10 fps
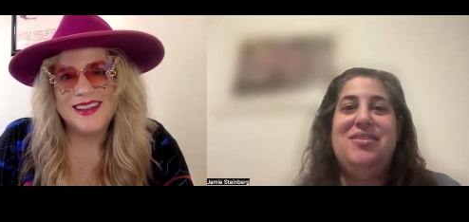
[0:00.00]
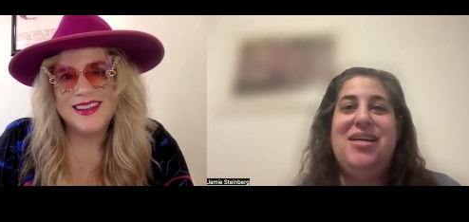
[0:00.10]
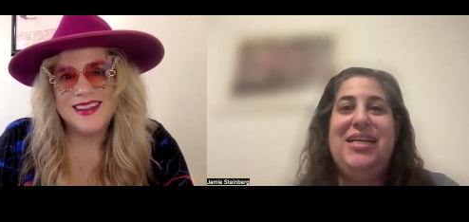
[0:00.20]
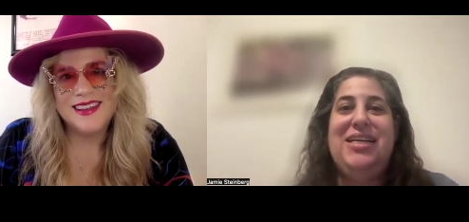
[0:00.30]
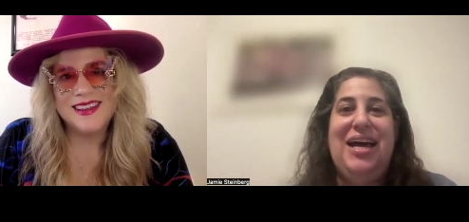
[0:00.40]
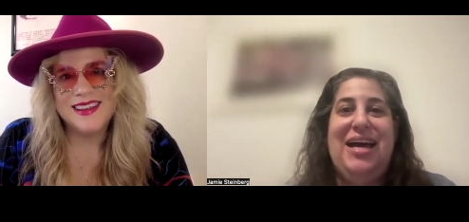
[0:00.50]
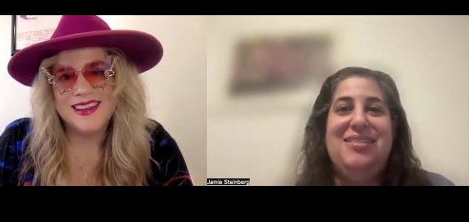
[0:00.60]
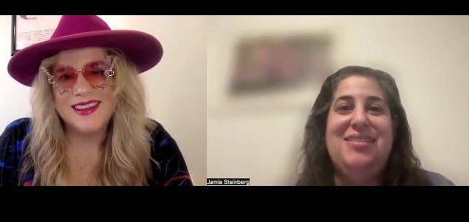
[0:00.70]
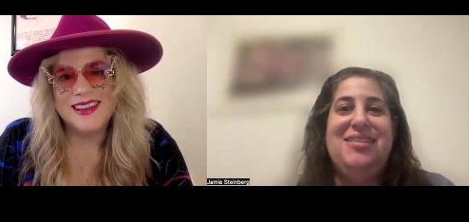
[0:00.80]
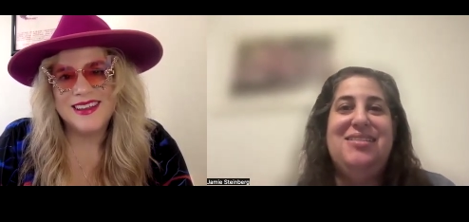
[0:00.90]

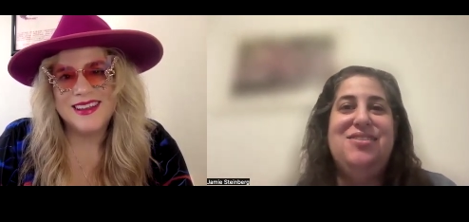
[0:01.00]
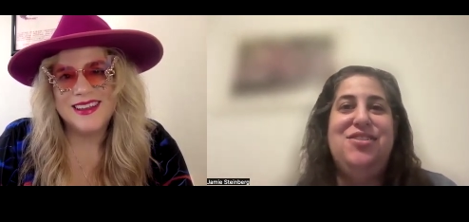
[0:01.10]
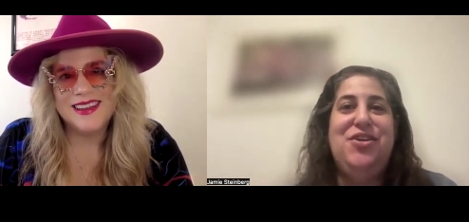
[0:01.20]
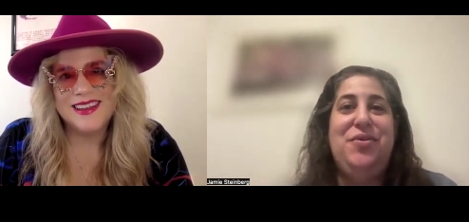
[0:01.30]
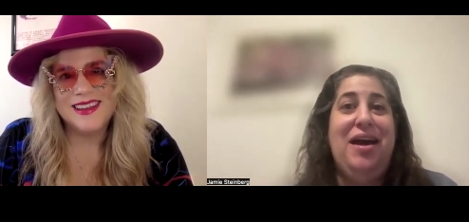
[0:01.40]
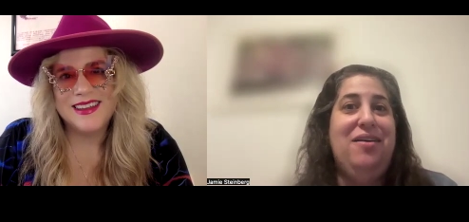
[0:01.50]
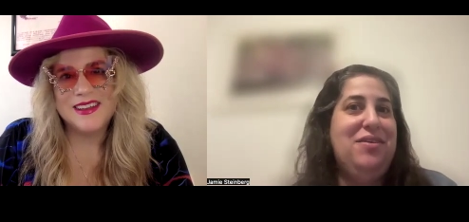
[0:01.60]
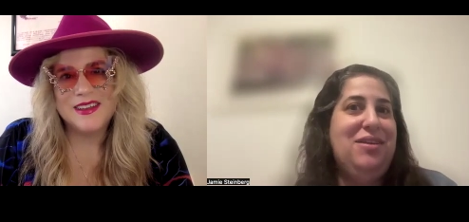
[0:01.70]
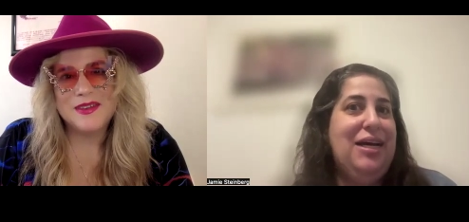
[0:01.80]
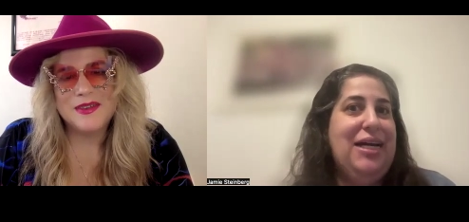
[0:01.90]
Speaker 1: sunglasses. Do you have
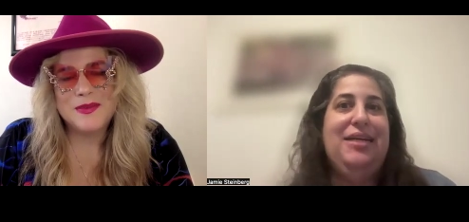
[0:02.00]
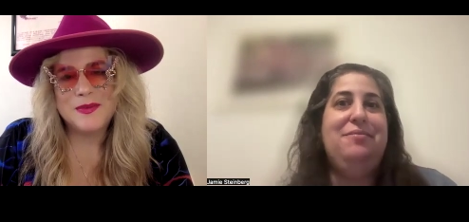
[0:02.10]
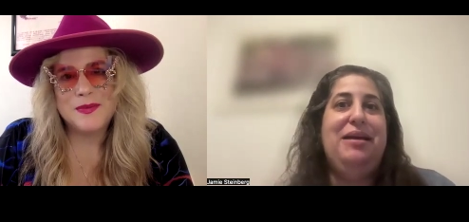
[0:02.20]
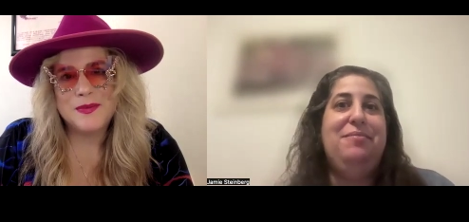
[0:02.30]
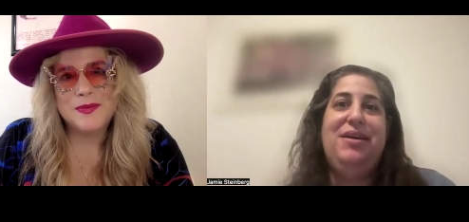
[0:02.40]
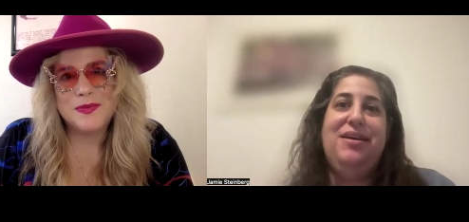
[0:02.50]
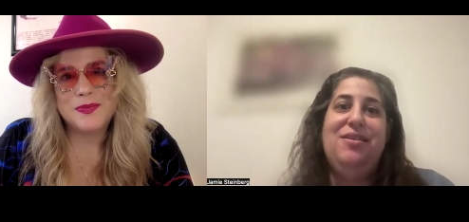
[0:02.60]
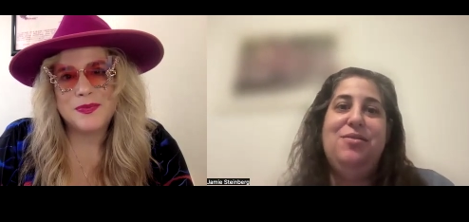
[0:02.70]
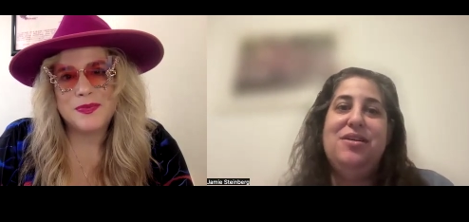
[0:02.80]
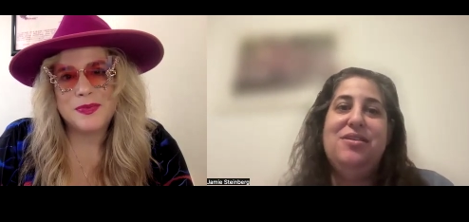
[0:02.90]
a line maybe in
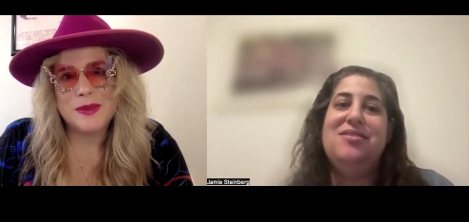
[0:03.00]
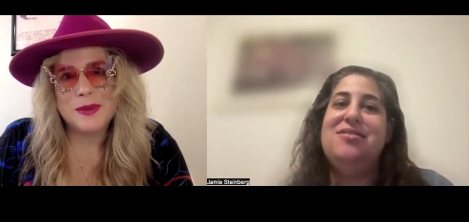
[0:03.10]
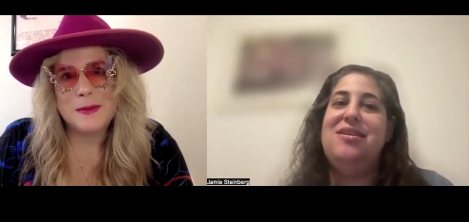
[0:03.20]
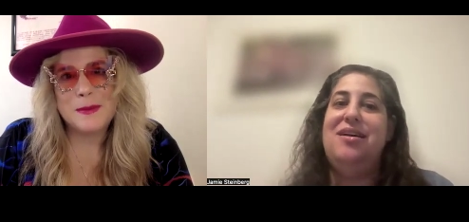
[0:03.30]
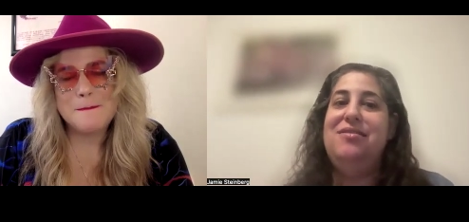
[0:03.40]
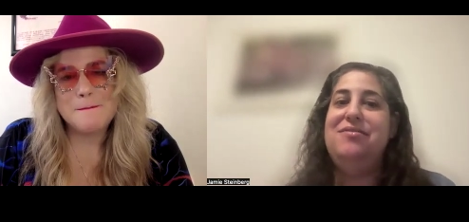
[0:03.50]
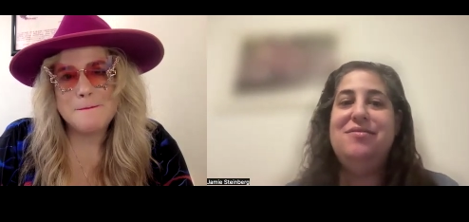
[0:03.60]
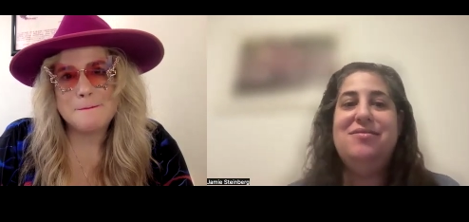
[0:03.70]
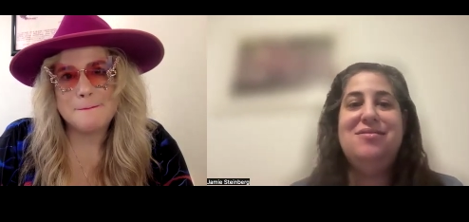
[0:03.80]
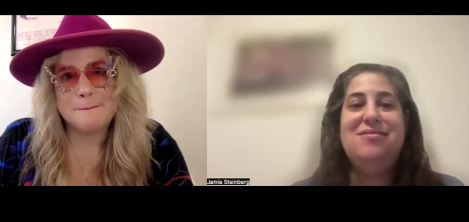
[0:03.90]
Speaker 2: the works yourself?
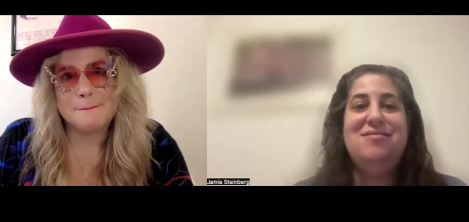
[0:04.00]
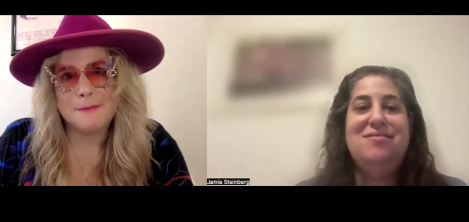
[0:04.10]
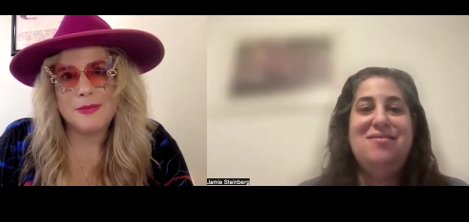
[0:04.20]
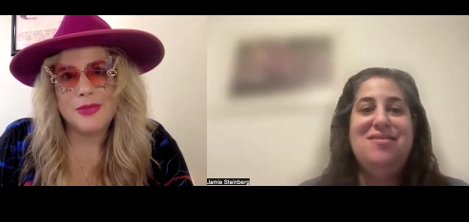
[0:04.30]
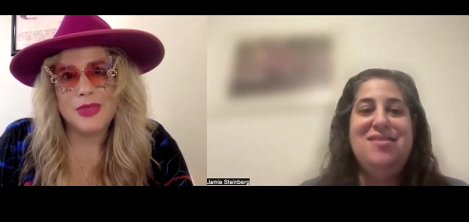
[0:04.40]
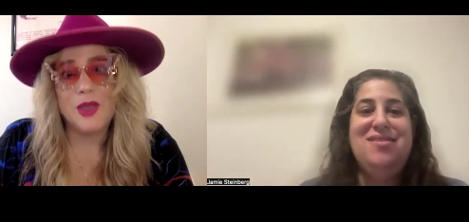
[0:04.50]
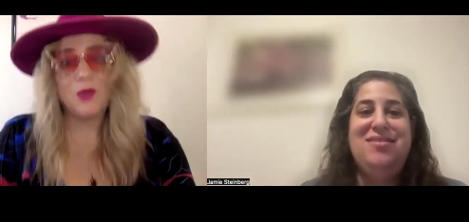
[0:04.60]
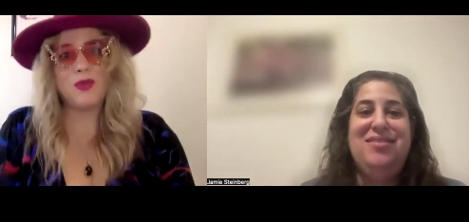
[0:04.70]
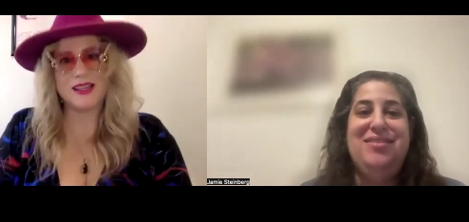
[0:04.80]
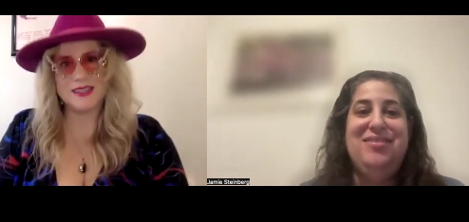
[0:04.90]
Oh,
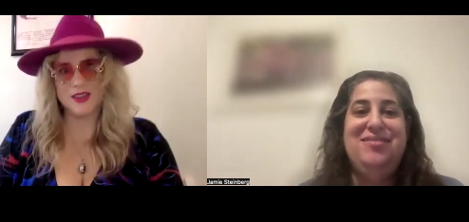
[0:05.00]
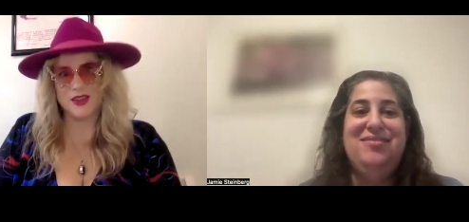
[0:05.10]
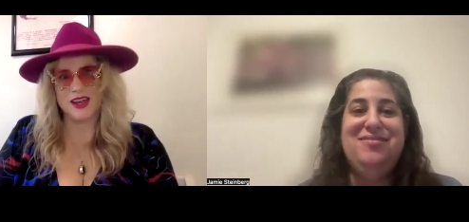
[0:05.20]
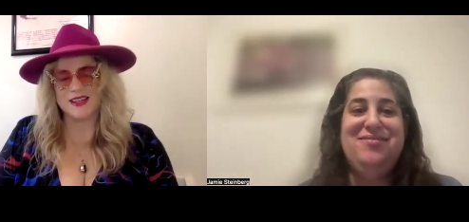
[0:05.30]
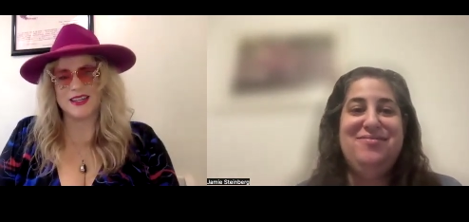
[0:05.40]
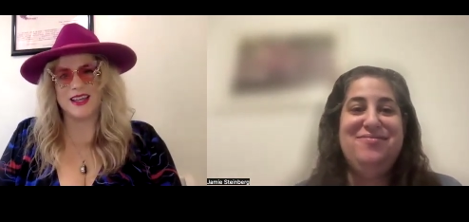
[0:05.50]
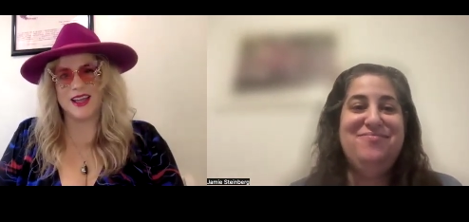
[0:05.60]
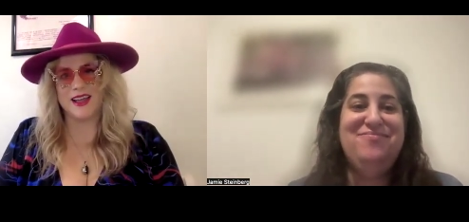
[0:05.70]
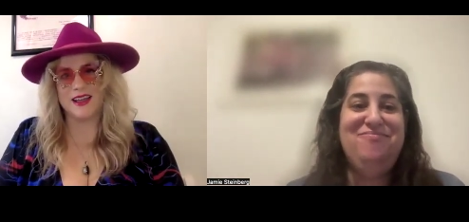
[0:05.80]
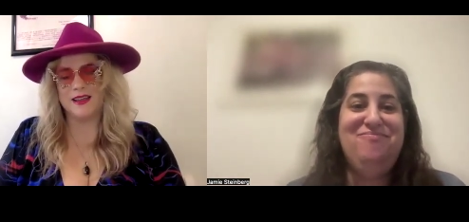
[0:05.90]
that's a good
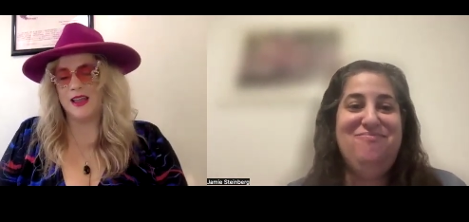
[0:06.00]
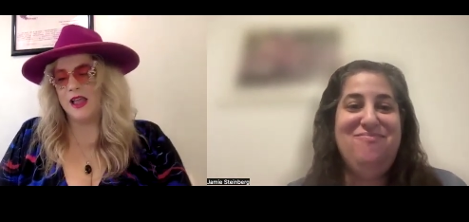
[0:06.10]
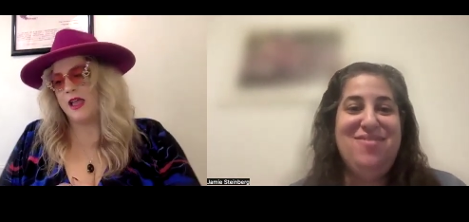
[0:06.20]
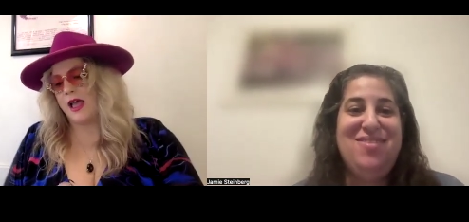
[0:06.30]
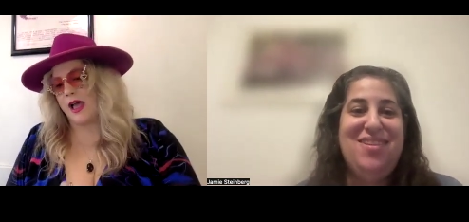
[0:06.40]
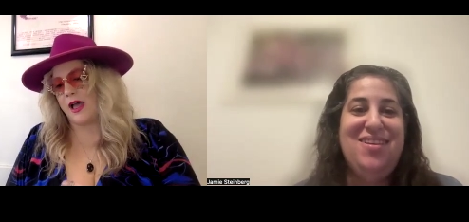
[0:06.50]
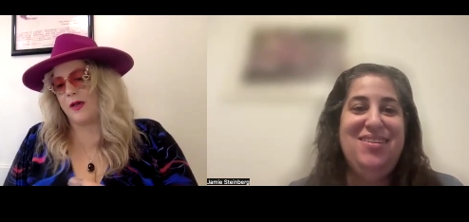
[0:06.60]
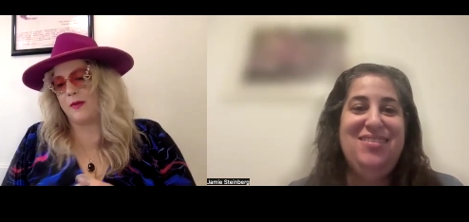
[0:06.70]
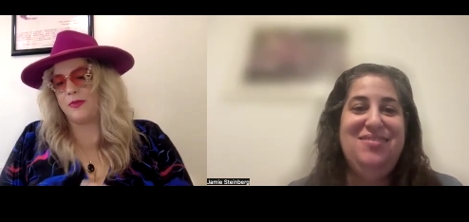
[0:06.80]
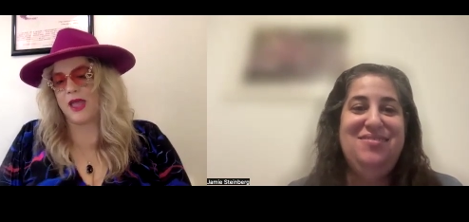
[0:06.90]
idea.
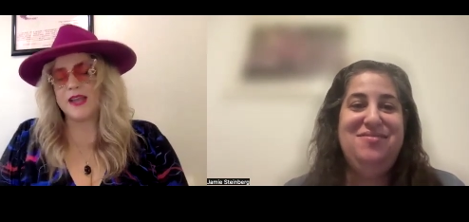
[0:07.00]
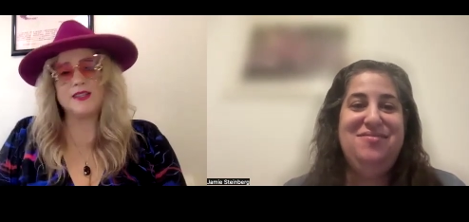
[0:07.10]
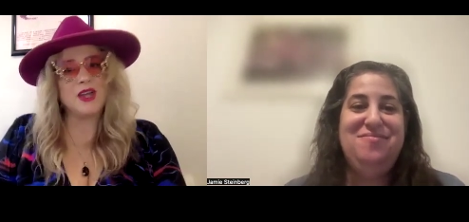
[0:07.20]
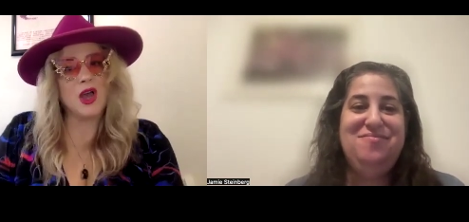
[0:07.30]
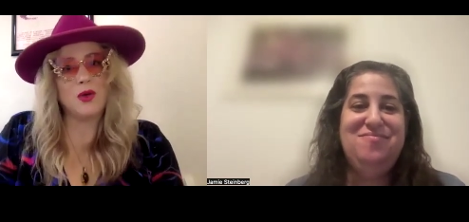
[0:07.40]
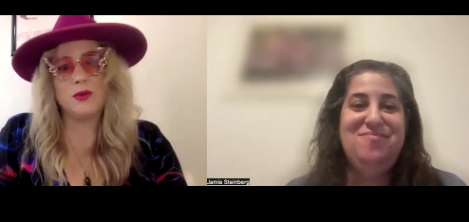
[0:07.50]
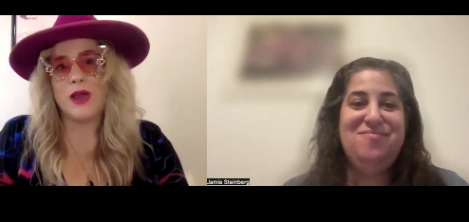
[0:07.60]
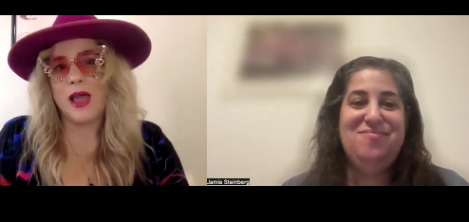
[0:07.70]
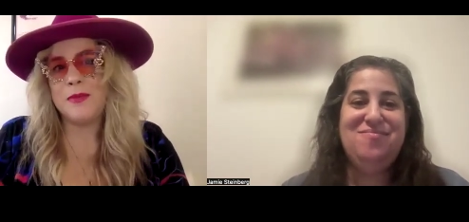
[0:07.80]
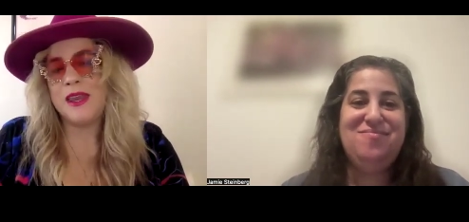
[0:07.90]
Um, I don't.
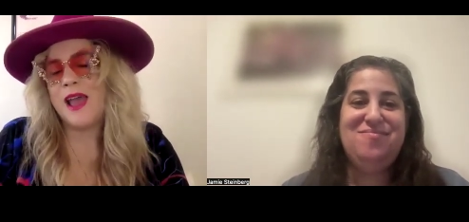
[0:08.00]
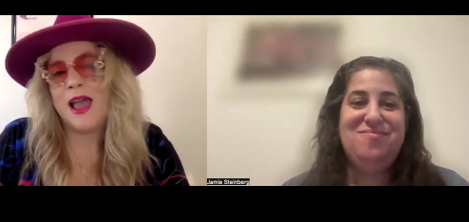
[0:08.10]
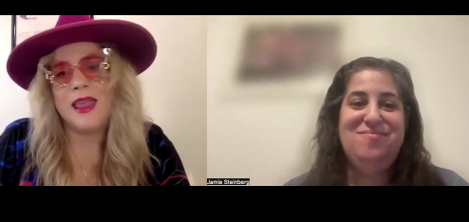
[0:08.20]
I mean, I